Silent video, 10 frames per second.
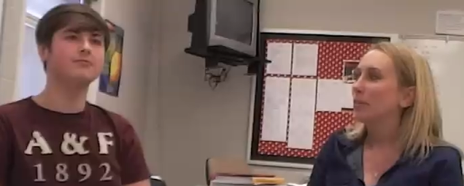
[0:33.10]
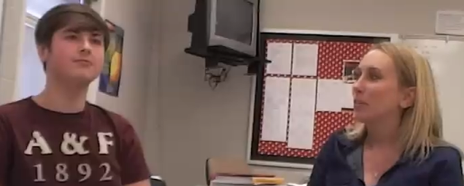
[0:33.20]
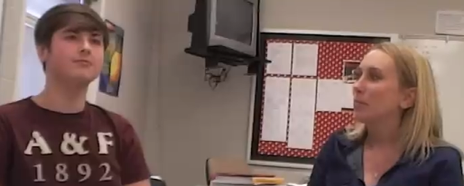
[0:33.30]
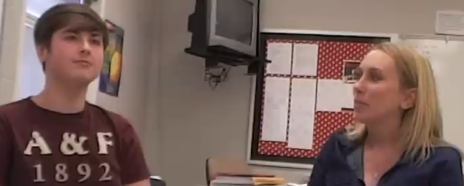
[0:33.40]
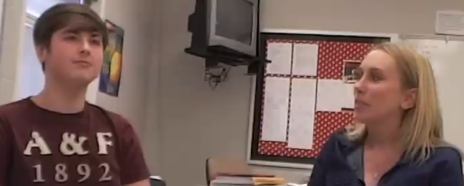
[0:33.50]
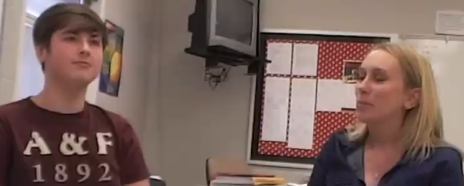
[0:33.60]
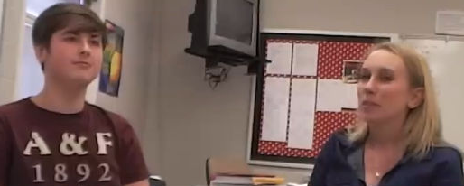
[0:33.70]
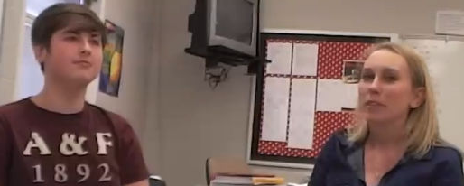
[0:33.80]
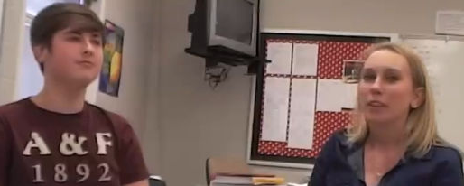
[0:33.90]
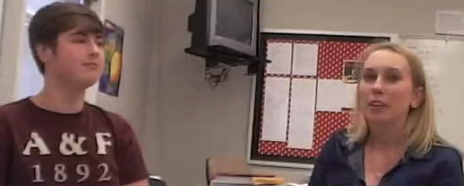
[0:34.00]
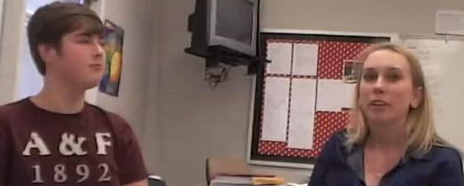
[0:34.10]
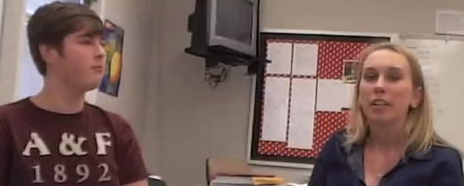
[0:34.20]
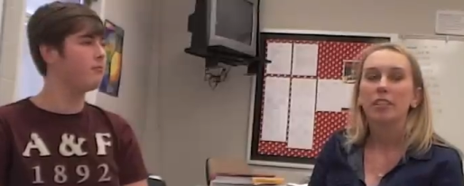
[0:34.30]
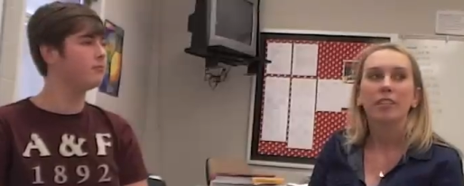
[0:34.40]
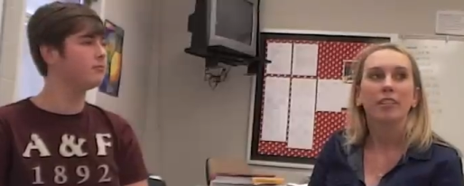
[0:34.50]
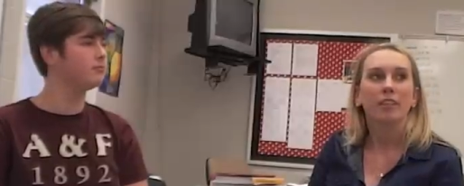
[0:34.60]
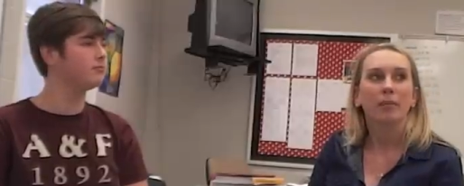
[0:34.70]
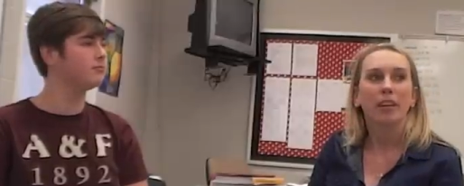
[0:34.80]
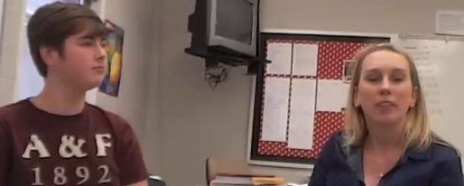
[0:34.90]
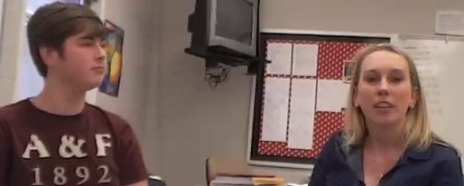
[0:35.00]
Speaker 1: to be really pleased with the decorations and
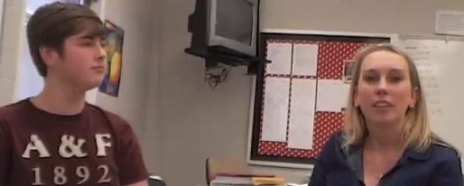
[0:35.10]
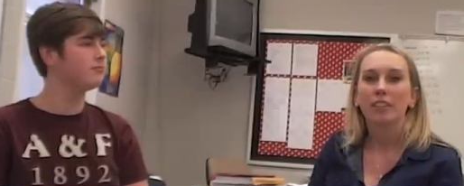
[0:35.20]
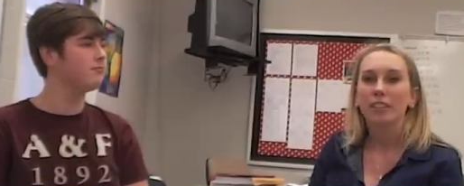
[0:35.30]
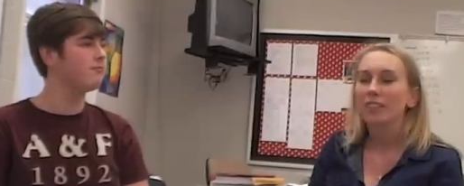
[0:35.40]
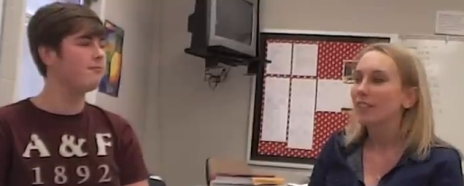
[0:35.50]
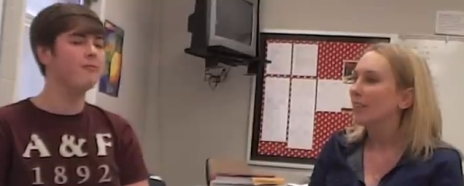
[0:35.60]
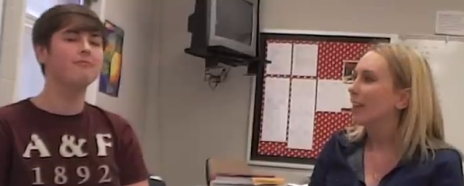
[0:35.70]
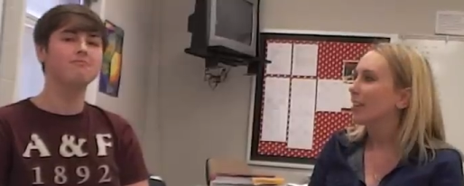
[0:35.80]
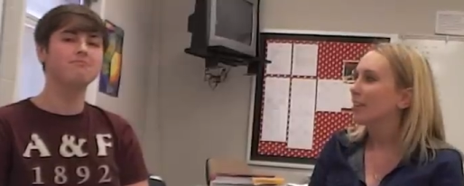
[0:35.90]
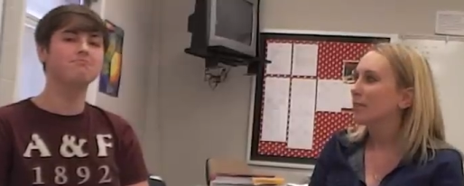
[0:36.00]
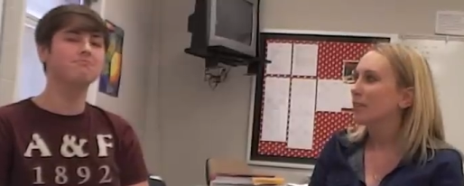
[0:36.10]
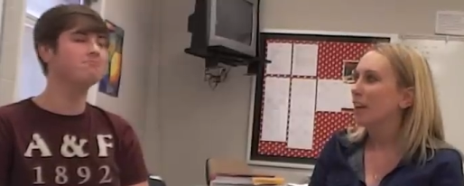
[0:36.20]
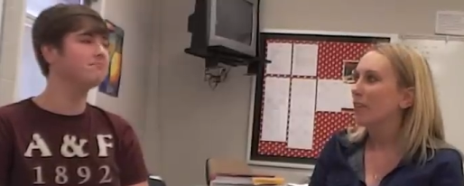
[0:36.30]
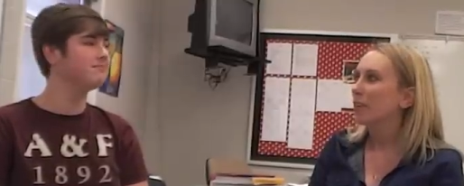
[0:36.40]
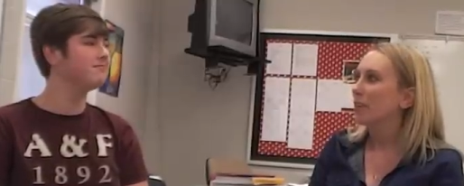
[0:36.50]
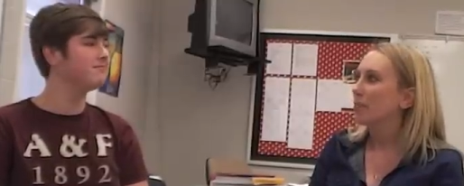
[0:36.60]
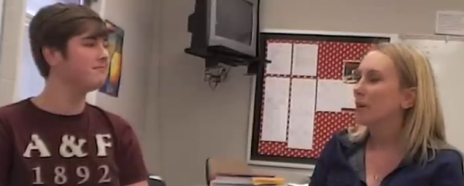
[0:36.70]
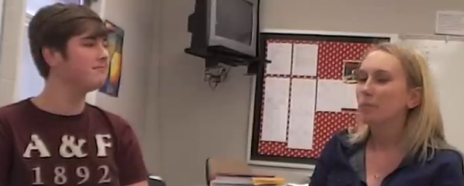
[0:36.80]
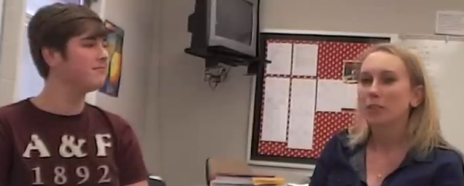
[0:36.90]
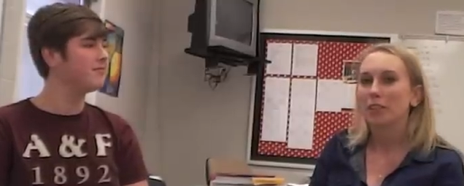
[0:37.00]
the way everything looks. And I think we're going to have a great
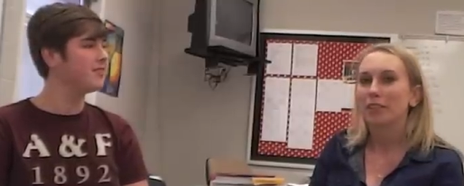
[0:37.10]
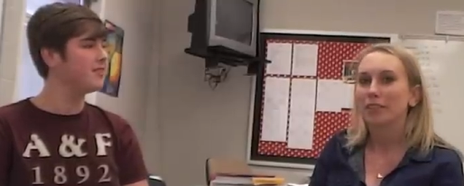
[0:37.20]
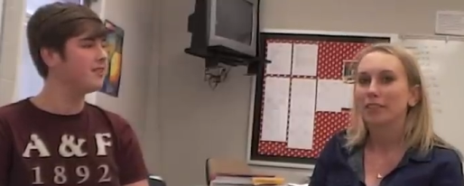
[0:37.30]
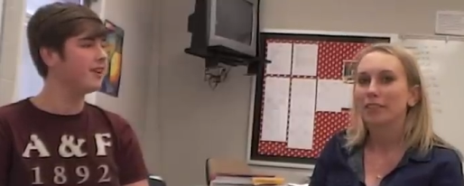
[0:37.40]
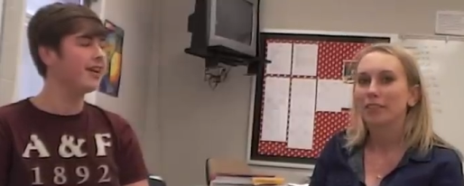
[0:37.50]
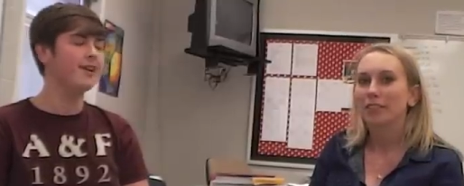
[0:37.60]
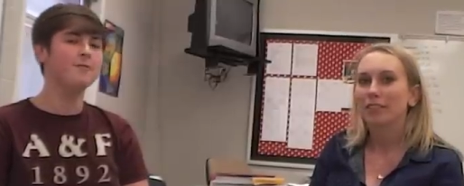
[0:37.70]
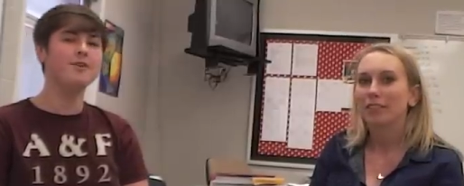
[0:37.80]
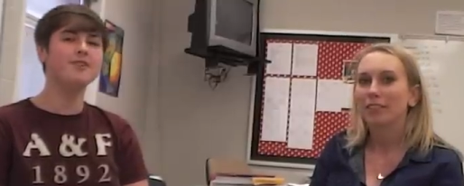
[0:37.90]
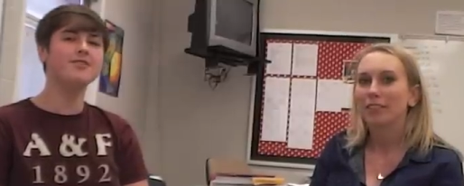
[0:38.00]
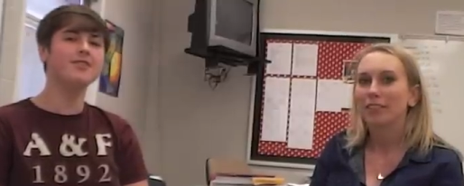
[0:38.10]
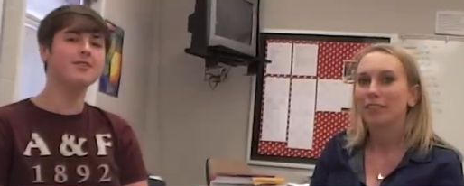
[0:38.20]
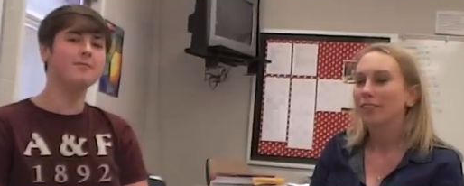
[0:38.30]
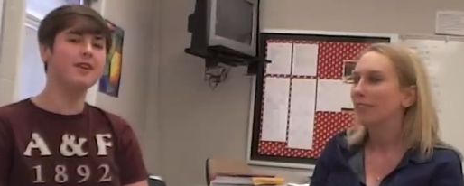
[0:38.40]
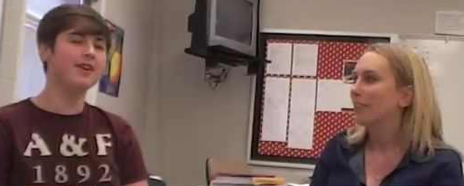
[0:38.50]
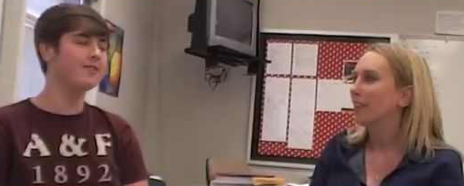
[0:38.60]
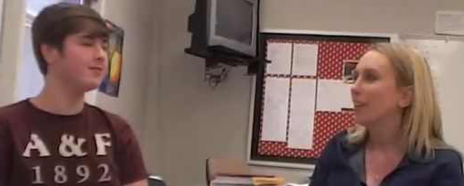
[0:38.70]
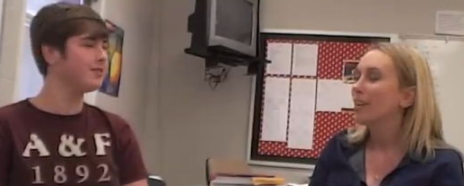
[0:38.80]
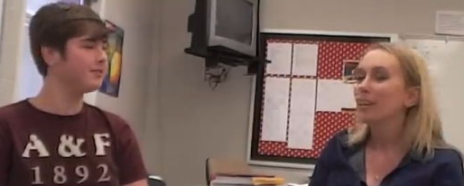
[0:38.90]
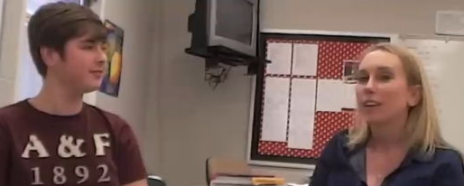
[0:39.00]
prom this year.
Speaker 2: Okay, and where is it going to be
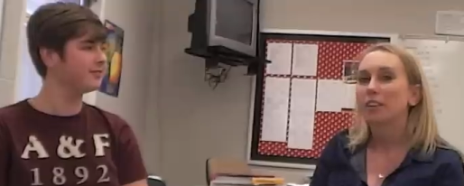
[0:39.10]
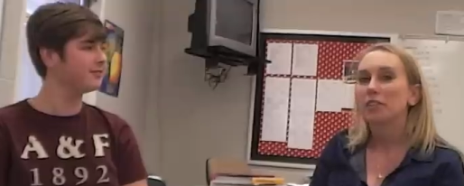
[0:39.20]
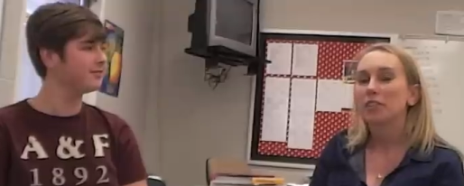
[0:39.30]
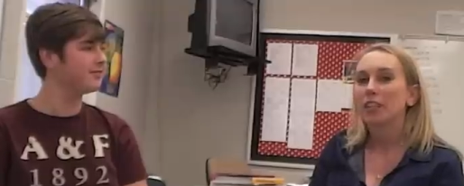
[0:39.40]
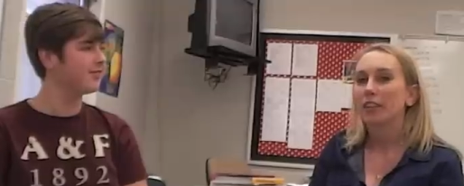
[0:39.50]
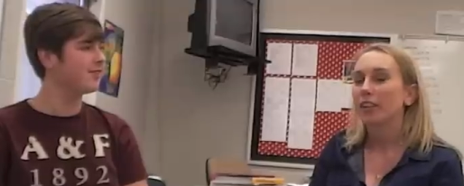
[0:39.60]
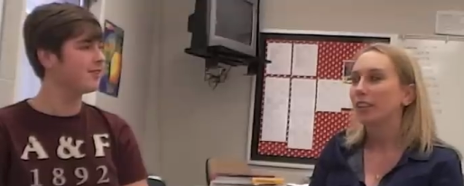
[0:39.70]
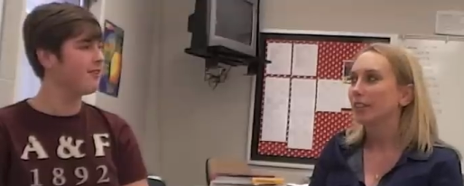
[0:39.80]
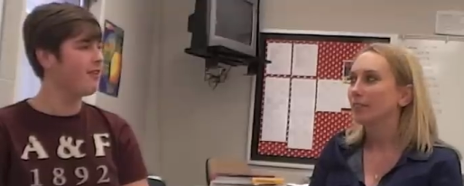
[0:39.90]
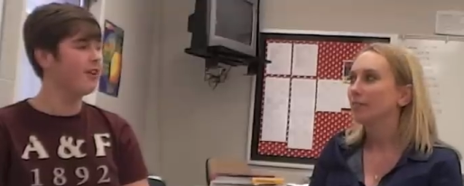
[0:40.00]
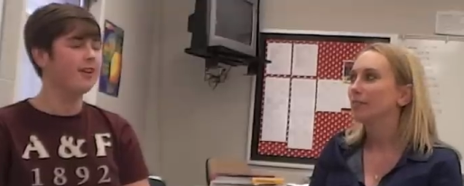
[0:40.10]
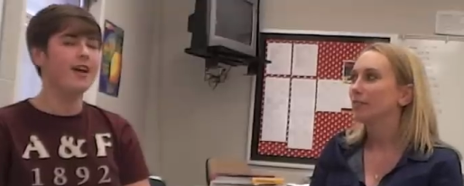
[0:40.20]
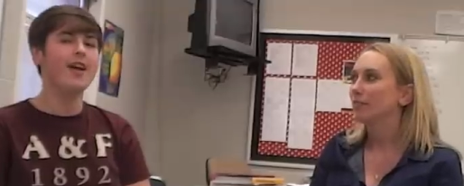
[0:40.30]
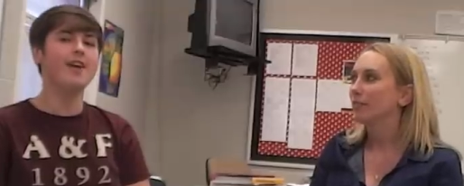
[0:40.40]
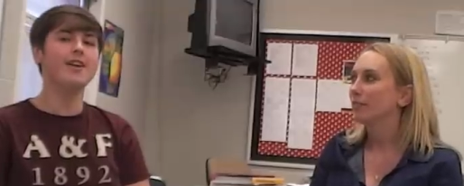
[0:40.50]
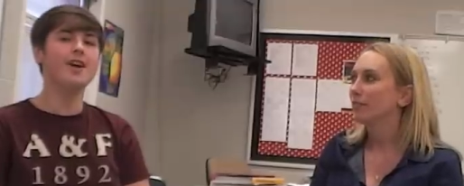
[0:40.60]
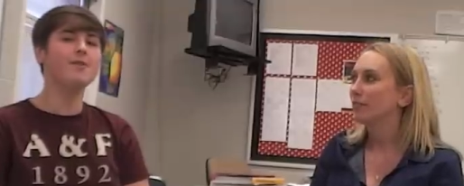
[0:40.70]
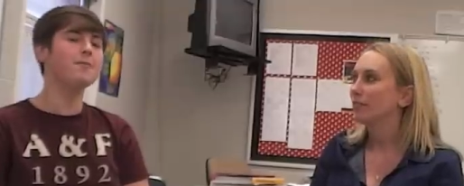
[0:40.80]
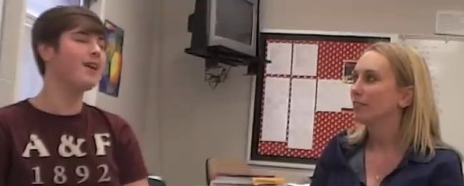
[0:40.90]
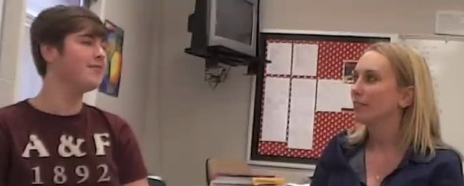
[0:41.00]
held?
Speaker 1: Guntersville Town Hall.
Speaker 2: And how
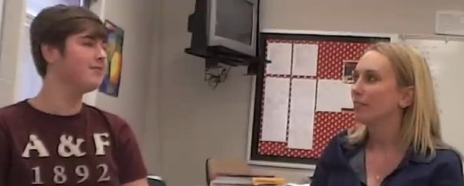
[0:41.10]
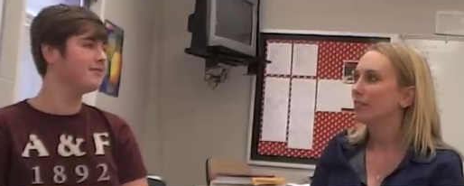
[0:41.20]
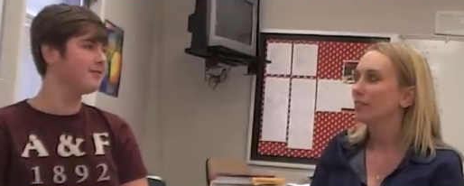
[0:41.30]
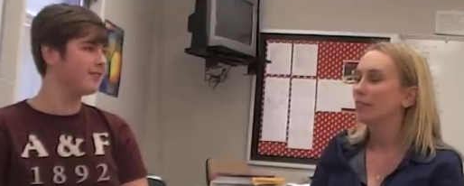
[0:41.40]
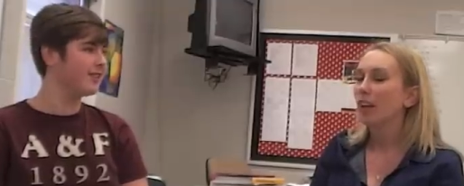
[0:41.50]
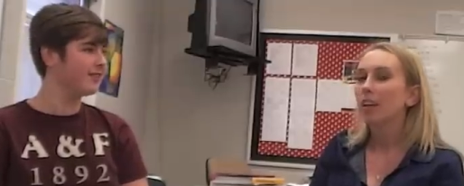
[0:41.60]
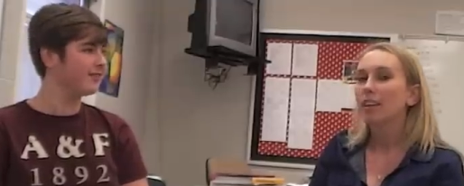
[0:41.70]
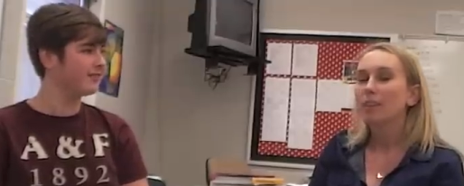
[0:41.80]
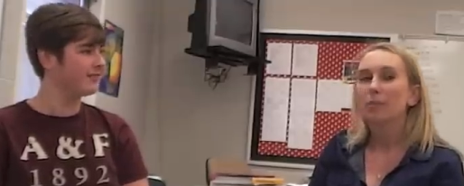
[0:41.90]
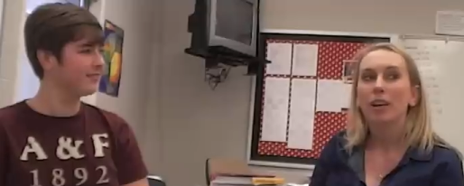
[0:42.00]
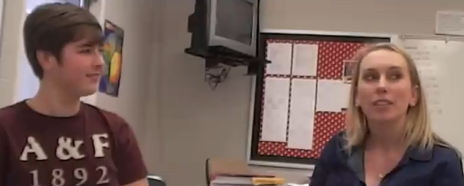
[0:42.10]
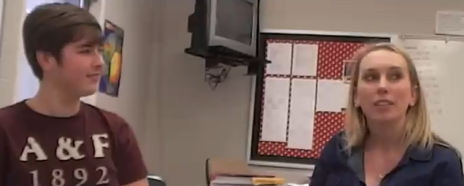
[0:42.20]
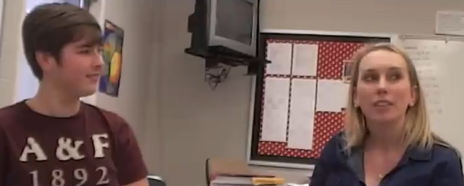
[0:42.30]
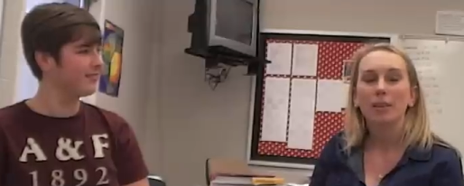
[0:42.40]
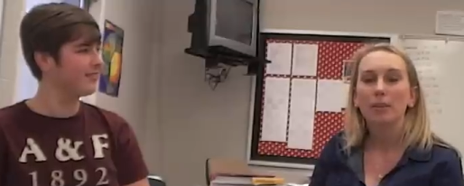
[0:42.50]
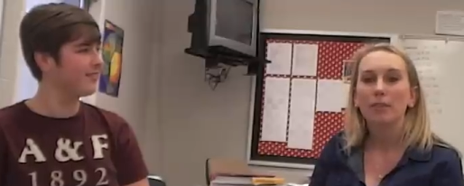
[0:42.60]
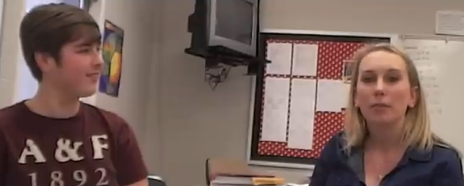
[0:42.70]
are prices looking?
Speaker 1: Prices are going to be